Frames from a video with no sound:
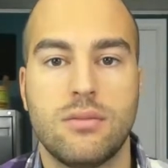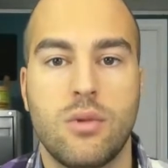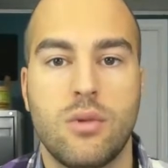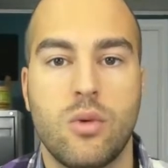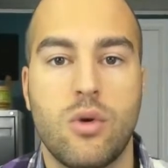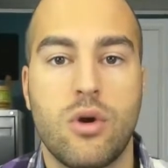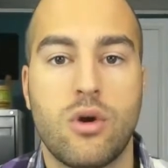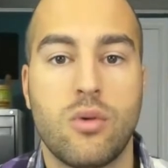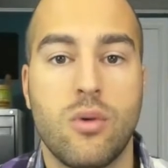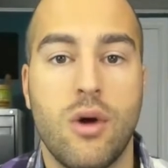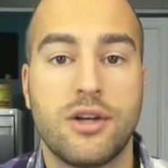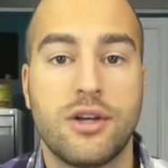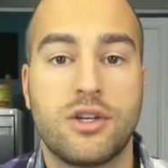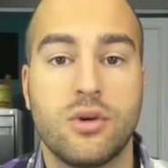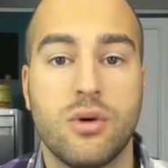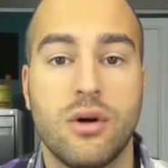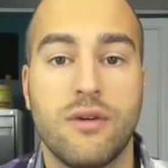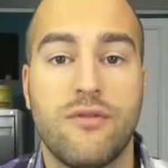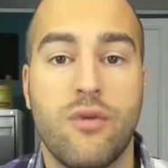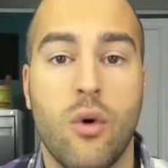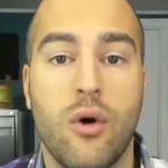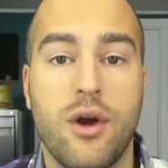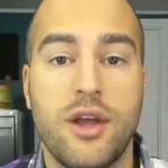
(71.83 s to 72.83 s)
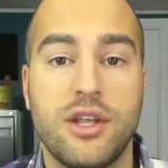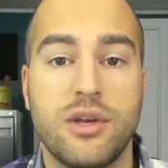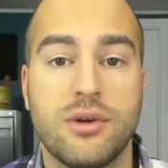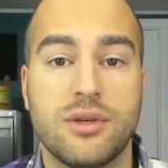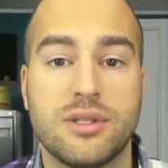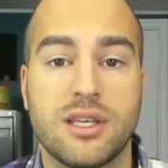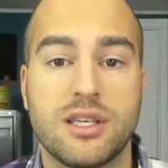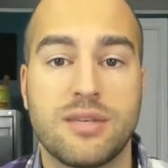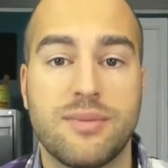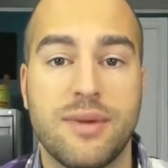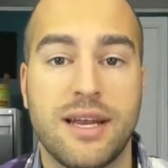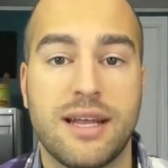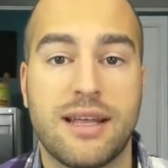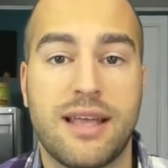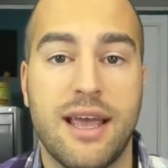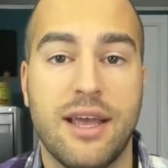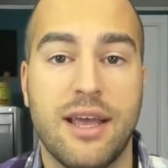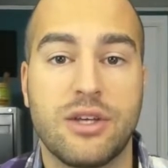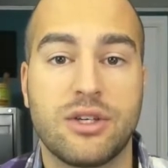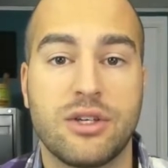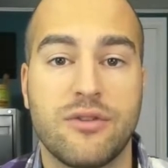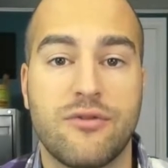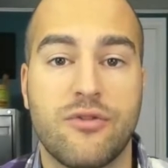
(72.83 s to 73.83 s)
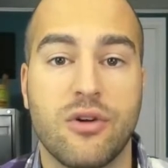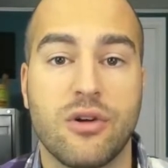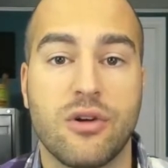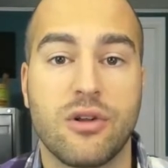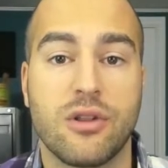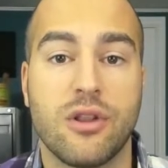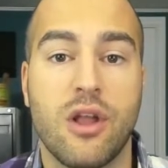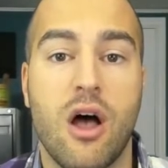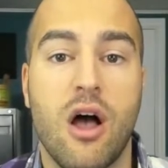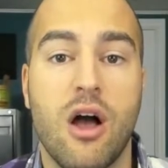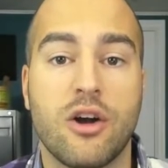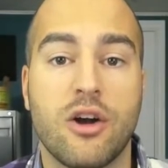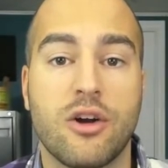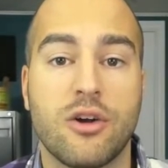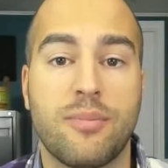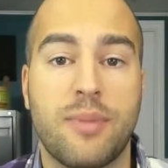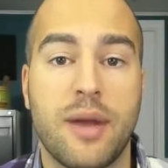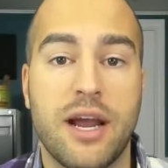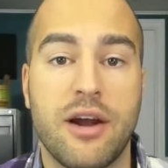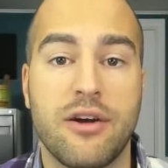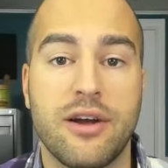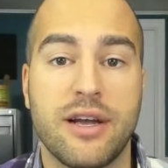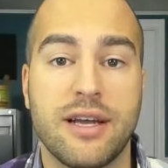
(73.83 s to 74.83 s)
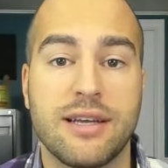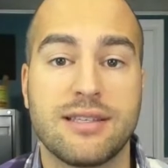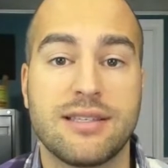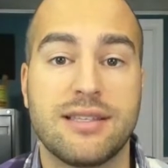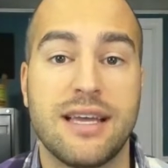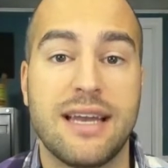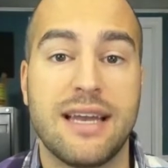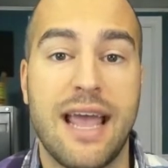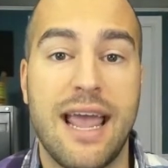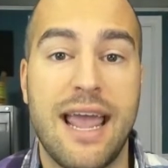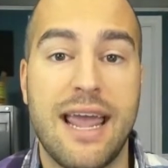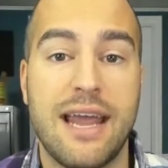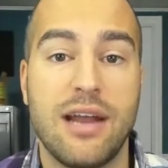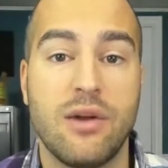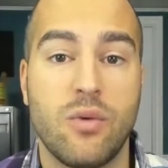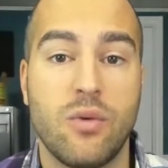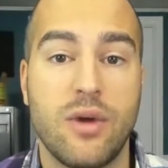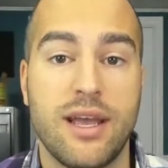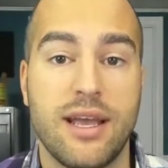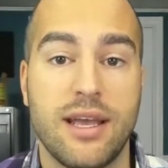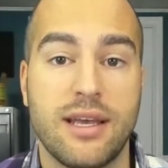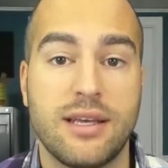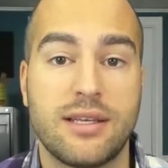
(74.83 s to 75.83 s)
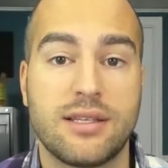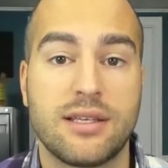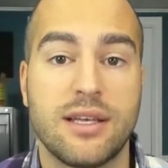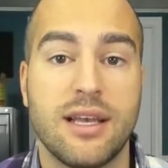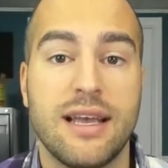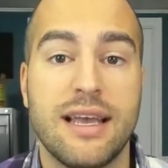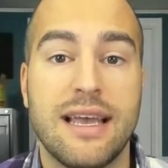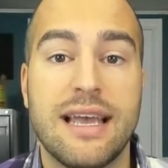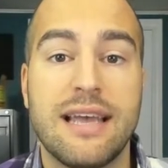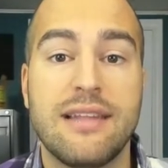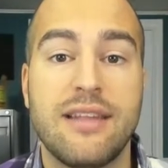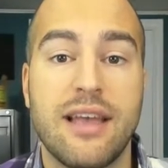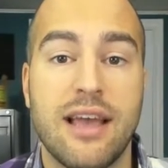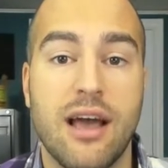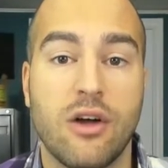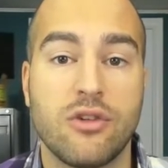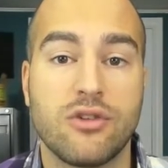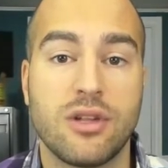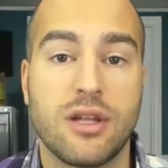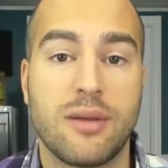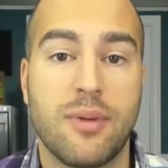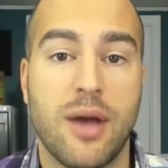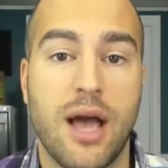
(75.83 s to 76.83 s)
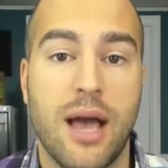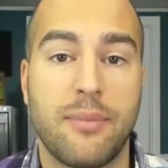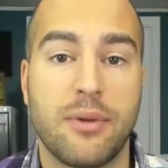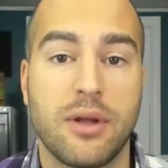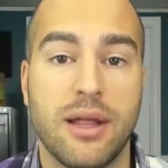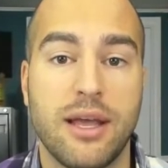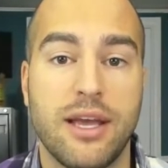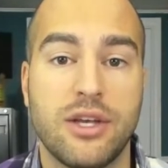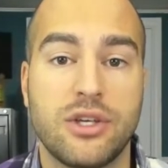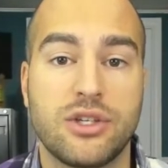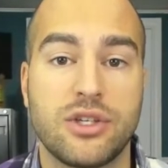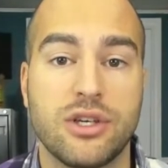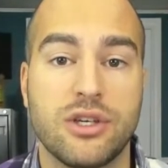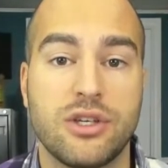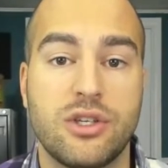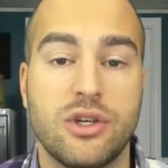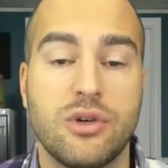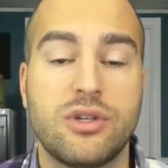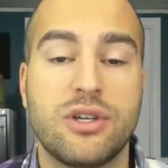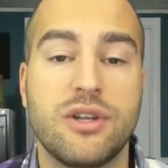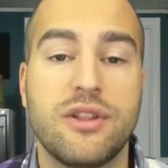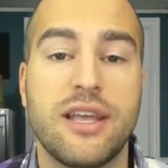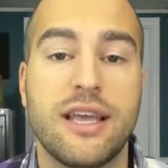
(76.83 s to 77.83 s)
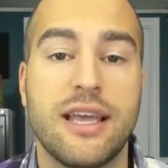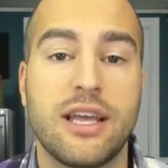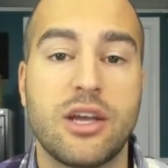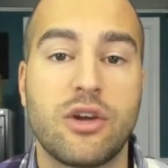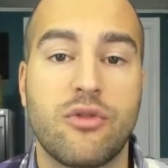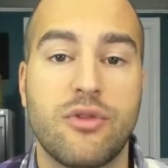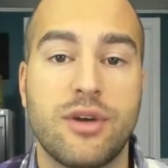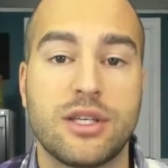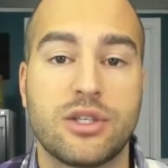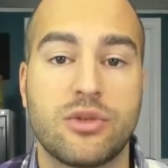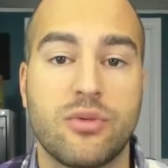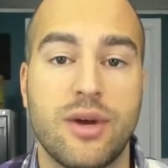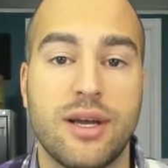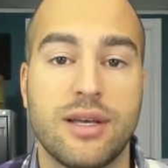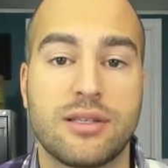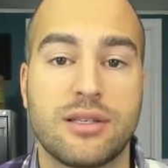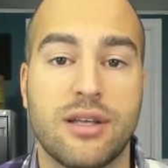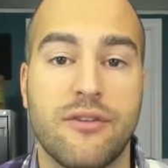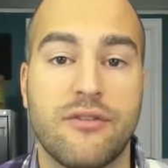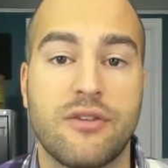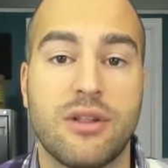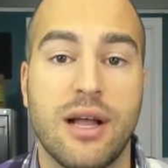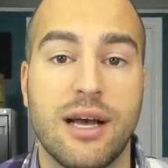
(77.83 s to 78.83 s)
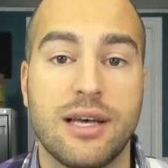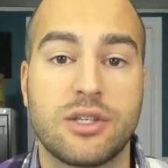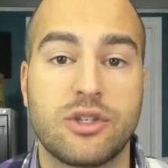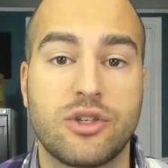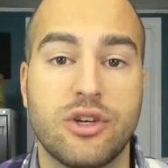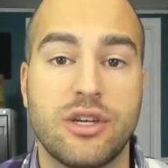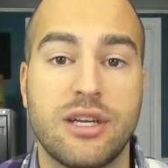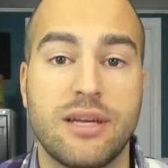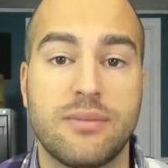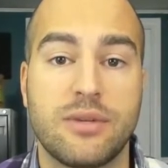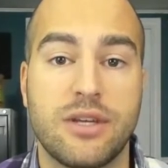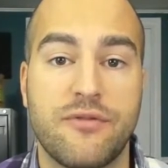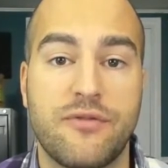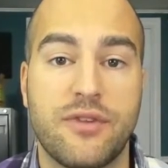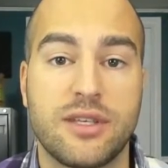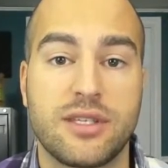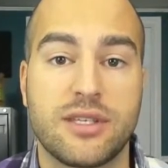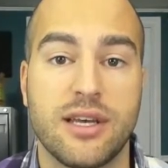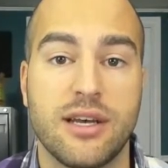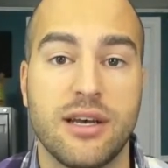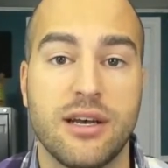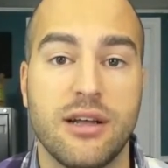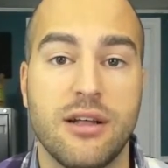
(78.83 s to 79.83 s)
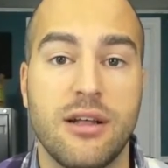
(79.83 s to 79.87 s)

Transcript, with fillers: We would want to avoid using this medication for longer periods than 8 weeks in the elderly population due to the increased risk of Clostridium difficile,